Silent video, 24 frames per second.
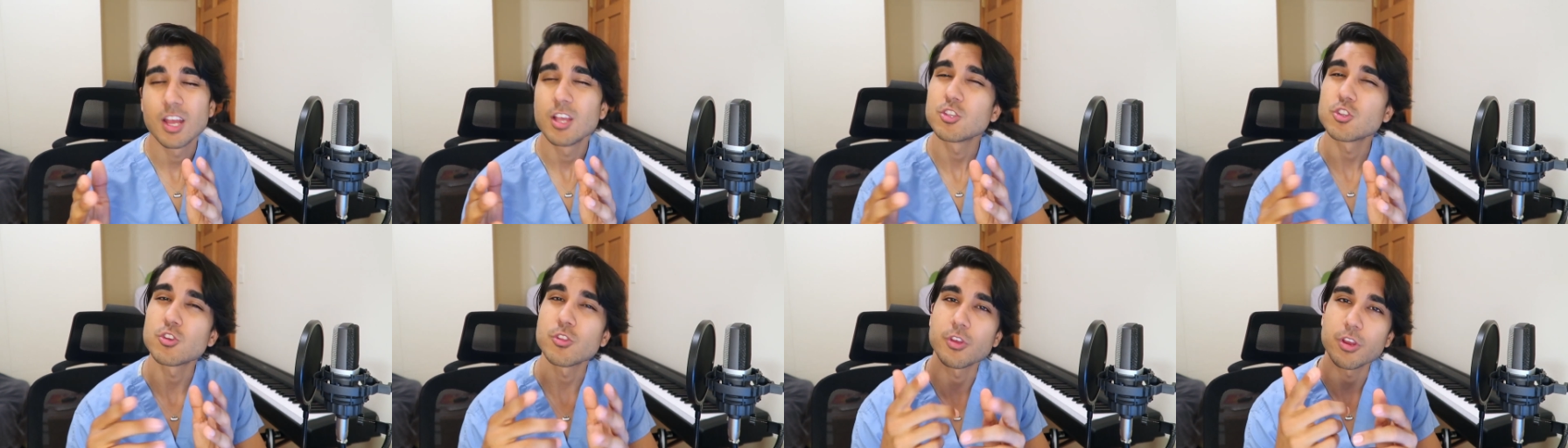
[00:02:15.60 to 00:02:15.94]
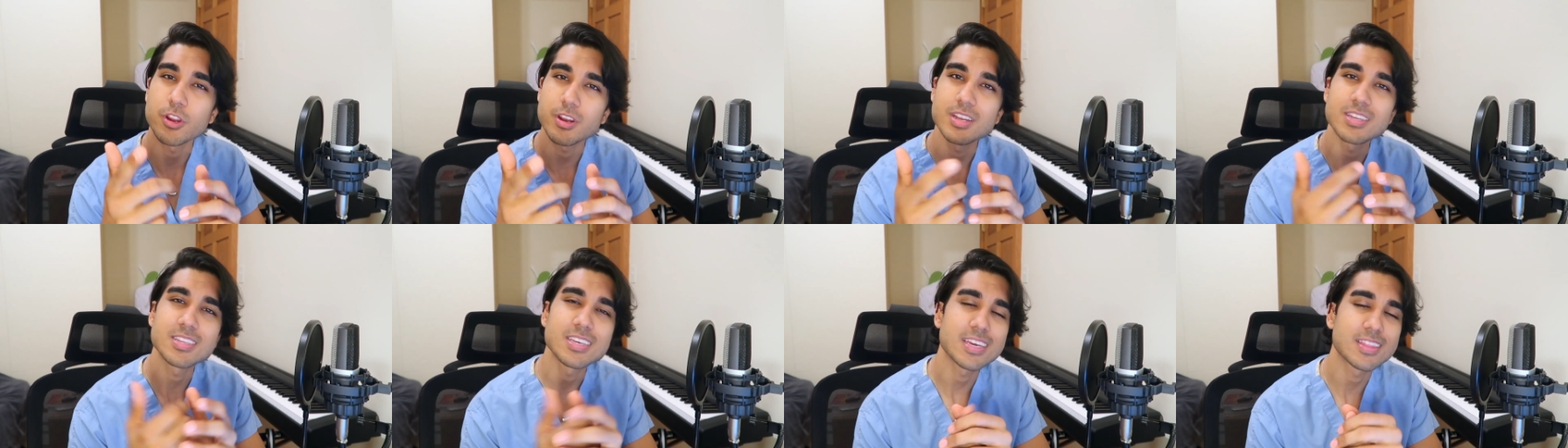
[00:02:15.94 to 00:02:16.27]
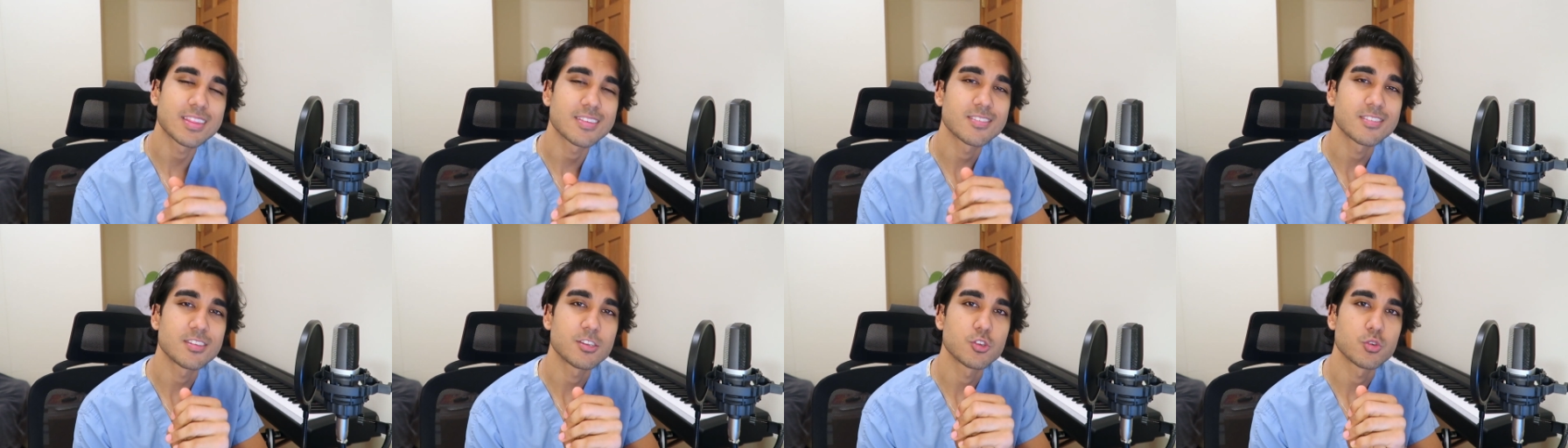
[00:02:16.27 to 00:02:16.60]
So they're going to take
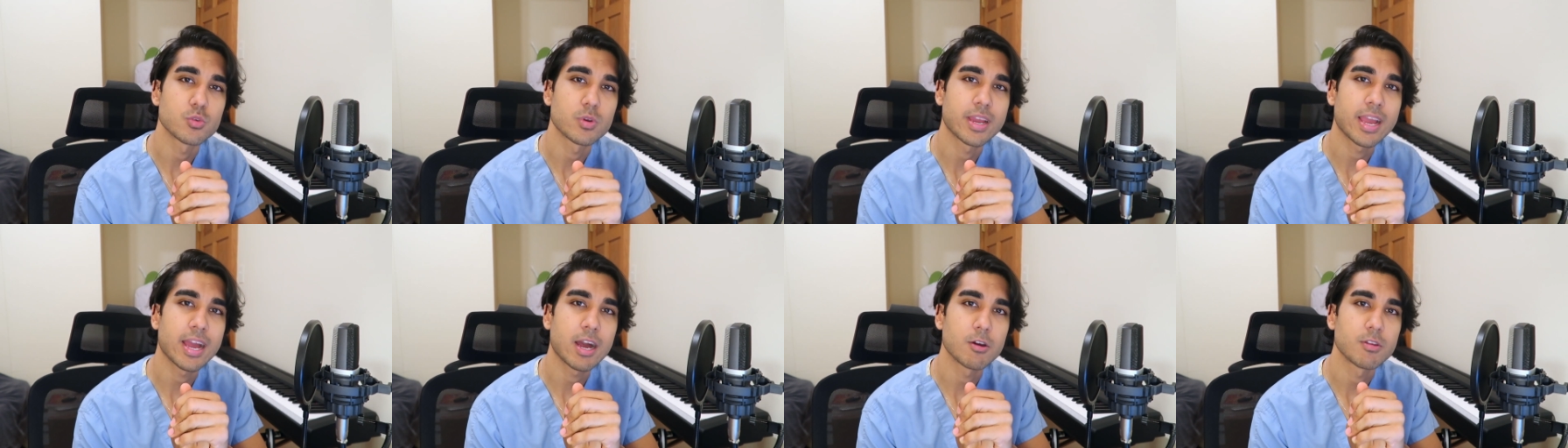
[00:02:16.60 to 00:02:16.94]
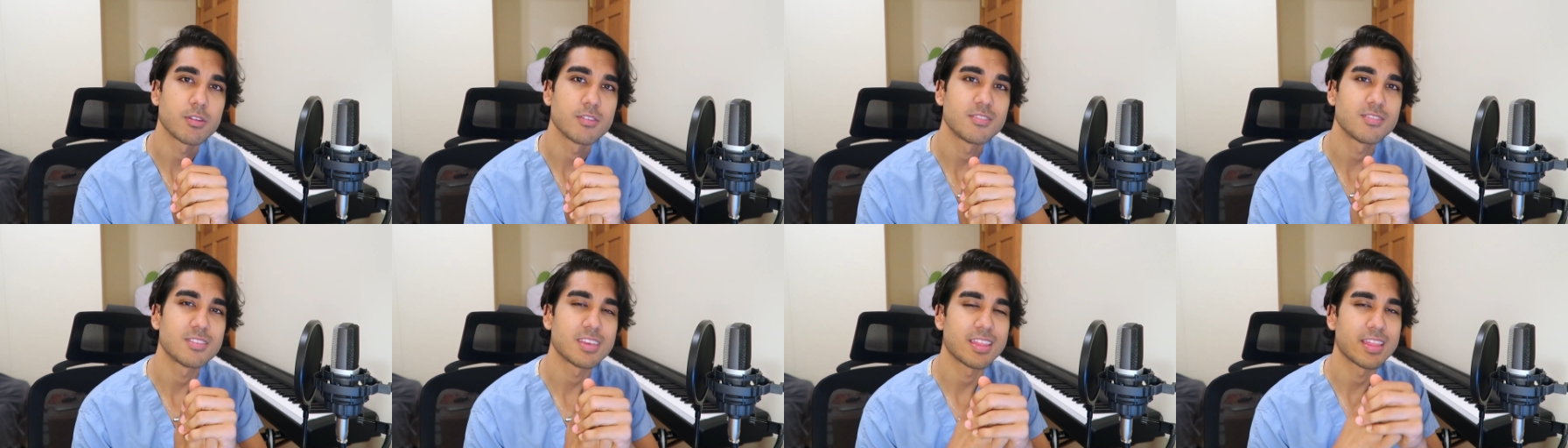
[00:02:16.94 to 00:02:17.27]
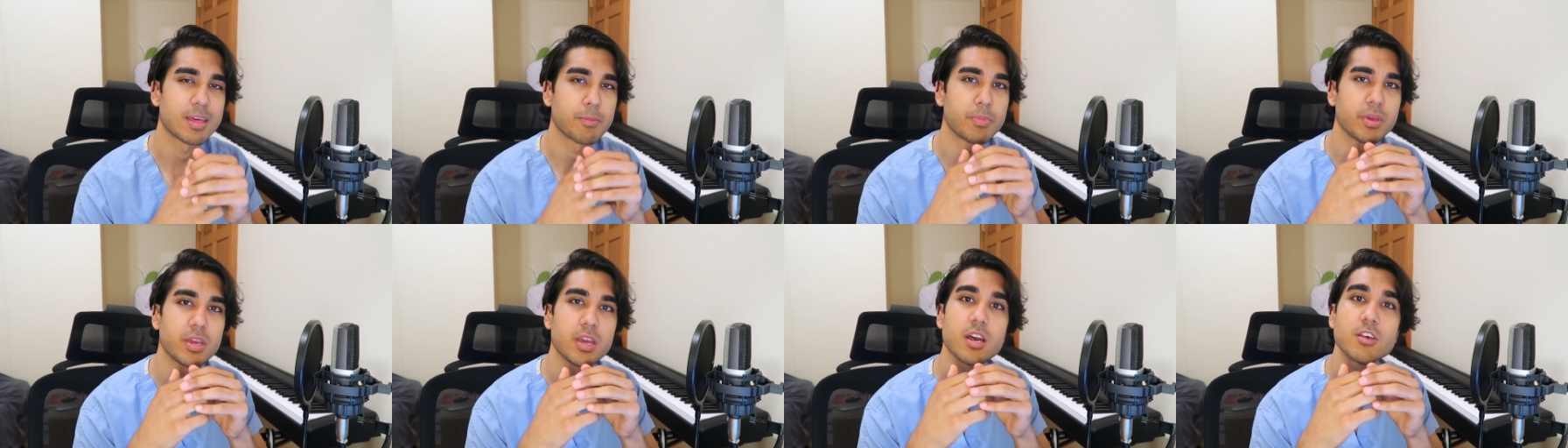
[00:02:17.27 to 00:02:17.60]
this into account and say
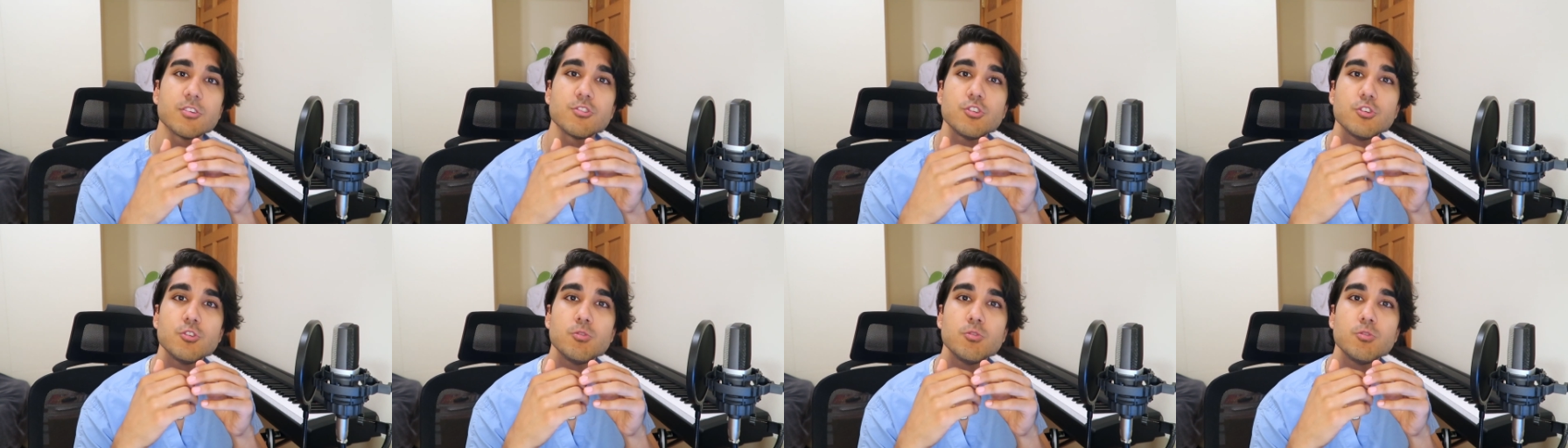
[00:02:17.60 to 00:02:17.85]
that because